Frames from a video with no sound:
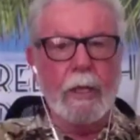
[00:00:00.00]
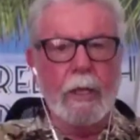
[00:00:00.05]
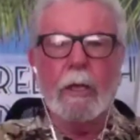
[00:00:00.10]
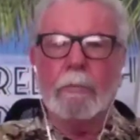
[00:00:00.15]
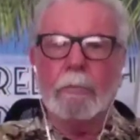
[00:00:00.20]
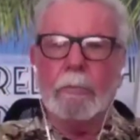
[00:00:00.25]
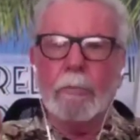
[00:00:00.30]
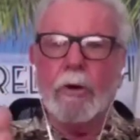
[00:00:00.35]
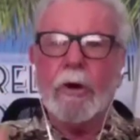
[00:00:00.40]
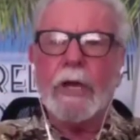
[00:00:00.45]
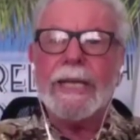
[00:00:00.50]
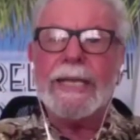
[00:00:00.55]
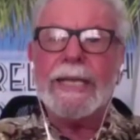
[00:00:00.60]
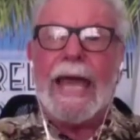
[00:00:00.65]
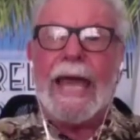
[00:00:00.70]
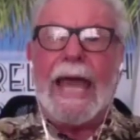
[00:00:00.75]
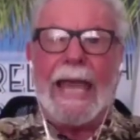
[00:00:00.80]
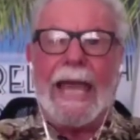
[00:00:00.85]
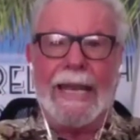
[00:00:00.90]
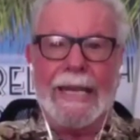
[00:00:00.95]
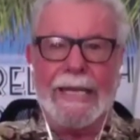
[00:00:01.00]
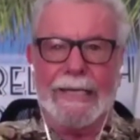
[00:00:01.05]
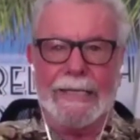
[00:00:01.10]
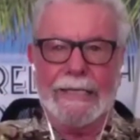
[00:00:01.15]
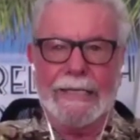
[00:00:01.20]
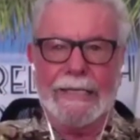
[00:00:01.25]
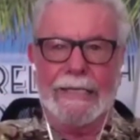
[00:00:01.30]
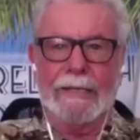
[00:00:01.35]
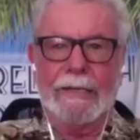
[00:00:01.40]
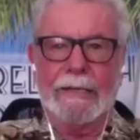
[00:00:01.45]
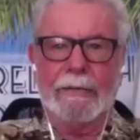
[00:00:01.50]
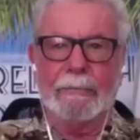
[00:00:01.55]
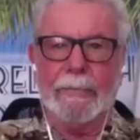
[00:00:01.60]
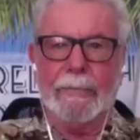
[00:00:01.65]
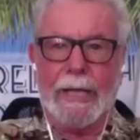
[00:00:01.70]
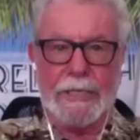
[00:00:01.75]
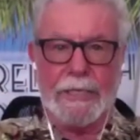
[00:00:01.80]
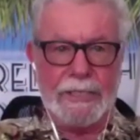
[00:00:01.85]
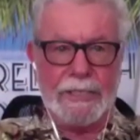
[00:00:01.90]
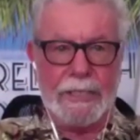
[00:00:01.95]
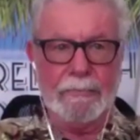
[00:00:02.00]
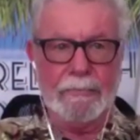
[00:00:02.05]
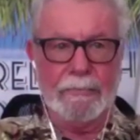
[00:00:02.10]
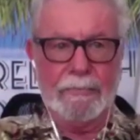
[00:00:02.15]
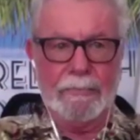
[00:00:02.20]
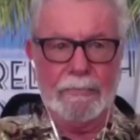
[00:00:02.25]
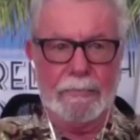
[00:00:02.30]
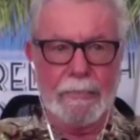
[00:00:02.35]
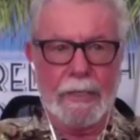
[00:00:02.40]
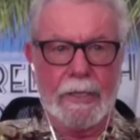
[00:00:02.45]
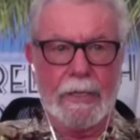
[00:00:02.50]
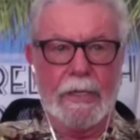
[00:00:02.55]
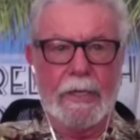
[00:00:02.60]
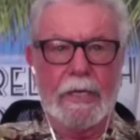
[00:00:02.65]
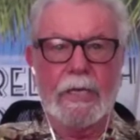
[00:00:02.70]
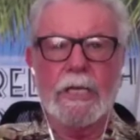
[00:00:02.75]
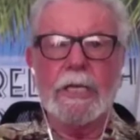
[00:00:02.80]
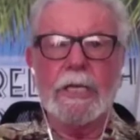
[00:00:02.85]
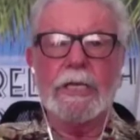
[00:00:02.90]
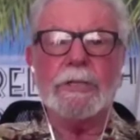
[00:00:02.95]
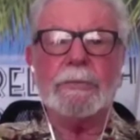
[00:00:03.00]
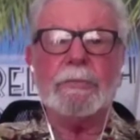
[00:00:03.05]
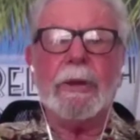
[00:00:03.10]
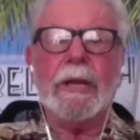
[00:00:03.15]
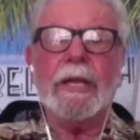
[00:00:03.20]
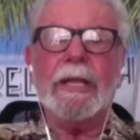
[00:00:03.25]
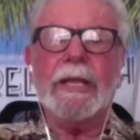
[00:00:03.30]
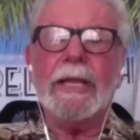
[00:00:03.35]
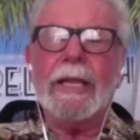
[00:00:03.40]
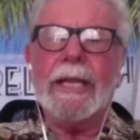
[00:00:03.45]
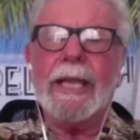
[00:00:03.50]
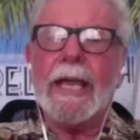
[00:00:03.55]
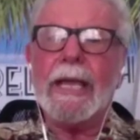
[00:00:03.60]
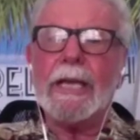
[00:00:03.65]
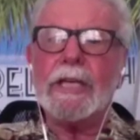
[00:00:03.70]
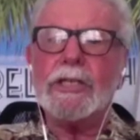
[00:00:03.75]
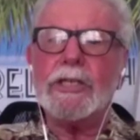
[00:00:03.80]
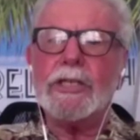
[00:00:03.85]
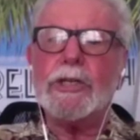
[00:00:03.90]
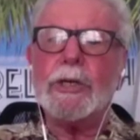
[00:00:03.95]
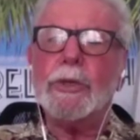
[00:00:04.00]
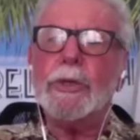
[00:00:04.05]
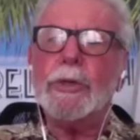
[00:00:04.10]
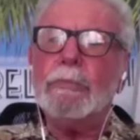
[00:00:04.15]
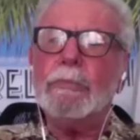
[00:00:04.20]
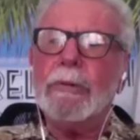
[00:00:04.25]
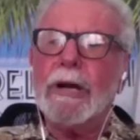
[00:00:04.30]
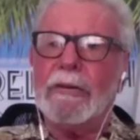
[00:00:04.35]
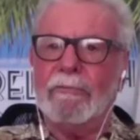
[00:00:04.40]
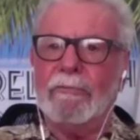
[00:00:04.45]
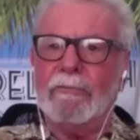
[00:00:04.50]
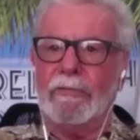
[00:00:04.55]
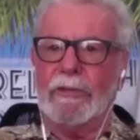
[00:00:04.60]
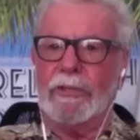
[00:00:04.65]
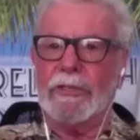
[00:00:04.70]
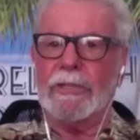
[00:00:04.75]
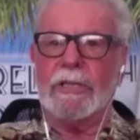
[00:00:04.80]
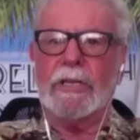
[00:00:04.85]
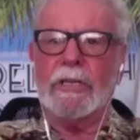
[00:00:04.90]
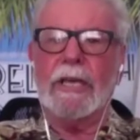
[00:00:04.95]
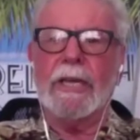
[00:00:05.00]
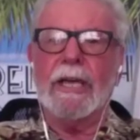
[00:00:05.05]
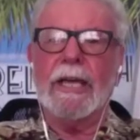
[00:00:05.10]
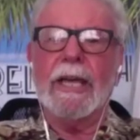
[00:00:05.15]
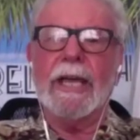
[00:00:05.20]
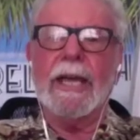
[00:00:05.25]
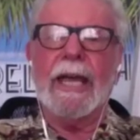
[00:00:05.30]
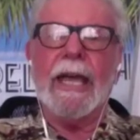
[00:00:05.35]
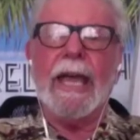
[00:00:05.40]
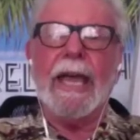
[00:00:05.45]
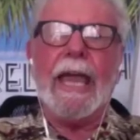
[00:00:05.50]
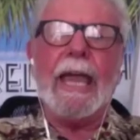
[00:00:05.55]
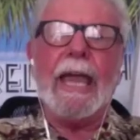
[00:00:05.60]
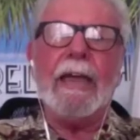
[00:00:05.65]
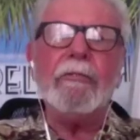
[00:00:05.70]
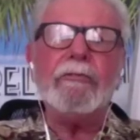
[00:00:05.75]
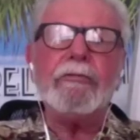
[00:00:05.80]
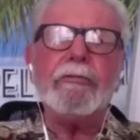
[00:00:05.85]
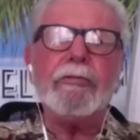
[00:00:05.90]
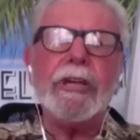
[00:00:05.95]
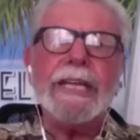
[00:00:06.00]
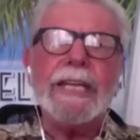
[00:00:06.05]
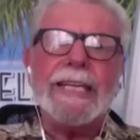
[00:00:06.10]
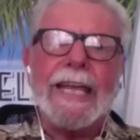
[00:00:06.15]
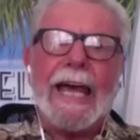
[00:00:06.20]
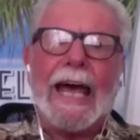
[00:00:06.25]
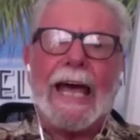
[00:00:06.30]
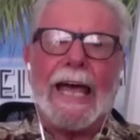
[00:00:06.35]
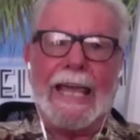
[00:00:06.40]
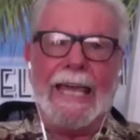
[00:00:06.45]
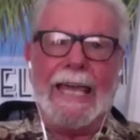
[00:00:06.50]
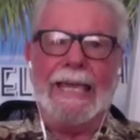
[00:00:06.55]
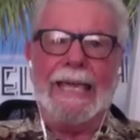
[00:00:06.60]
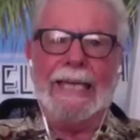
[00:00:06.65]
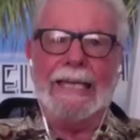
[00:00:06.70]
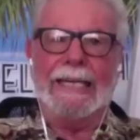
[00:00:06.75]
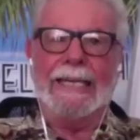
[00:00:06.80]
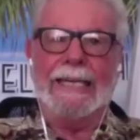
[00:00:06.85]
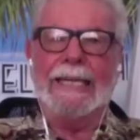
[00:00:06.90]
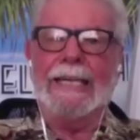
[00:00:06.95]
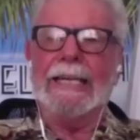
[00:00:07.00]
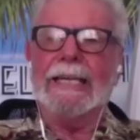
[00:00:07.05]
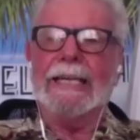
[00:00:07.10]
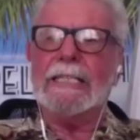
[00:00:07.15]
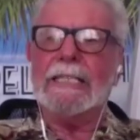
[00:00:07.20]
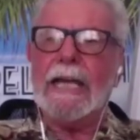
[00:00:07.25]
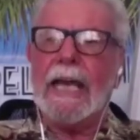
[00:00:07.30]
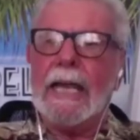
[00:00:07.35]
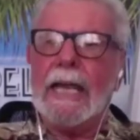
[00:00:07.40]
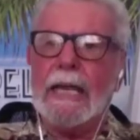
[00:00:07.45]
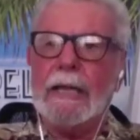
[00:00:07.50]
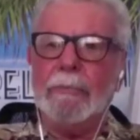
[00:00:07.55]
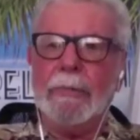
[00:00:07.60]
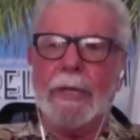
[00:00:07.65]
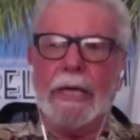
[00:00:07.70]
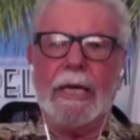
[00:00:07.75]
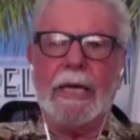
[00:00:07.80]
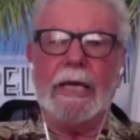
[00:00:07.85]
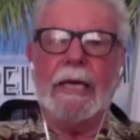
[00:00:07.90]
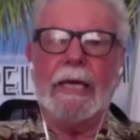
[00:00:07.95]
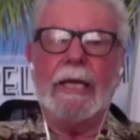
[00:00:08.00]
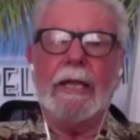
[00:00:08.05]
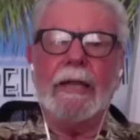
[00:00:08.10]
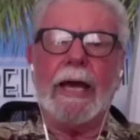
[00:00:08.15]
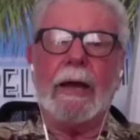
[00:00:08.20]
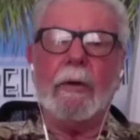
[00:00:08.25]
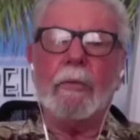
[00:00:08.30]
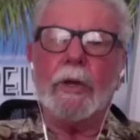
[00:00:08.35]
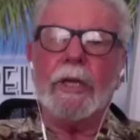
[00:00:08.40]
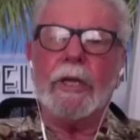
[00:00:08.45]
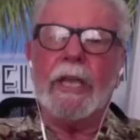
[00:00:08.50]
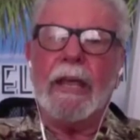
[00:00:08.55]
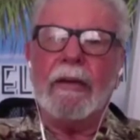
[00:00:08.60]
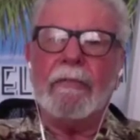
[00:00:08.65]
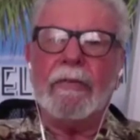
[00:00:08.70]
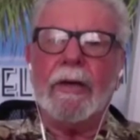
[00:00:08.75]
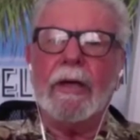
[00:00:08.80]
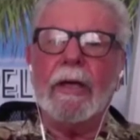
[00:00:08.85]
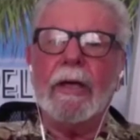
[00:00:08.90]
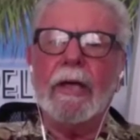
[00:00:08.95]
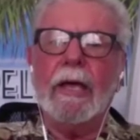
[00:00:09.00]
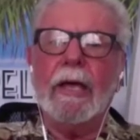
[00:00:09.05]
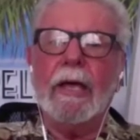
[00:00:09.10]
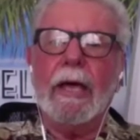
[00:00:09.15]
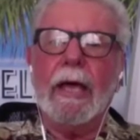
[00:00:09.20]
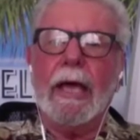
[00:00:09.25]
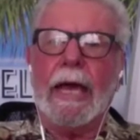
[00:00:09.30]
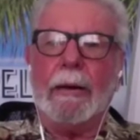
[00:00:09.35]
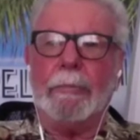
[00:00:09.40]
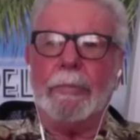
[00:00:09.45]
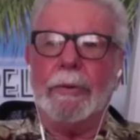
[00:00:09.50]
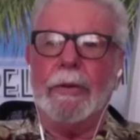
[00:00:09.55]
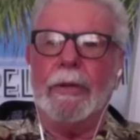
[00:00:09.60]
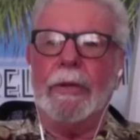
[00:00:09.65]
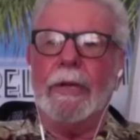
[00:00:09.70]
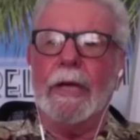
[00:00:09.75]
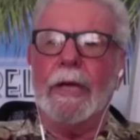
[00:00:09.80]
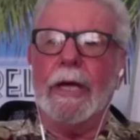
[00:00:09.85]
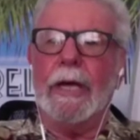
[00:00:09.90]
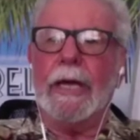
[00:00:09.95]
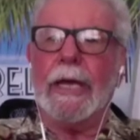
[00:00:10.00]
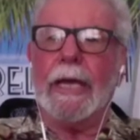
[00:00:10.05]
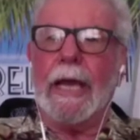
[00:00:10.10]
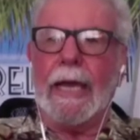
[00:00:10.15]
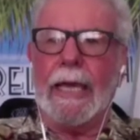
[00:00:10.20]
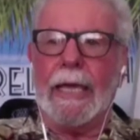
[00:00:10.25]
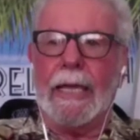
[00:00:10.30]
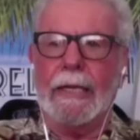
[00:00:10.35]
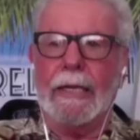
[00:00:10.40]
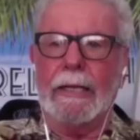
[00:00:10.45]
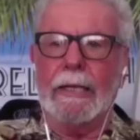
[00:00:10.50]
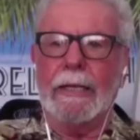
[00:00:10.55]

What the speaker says: My dad, bless him, spent the next 2 months every day telling me that would never happen again.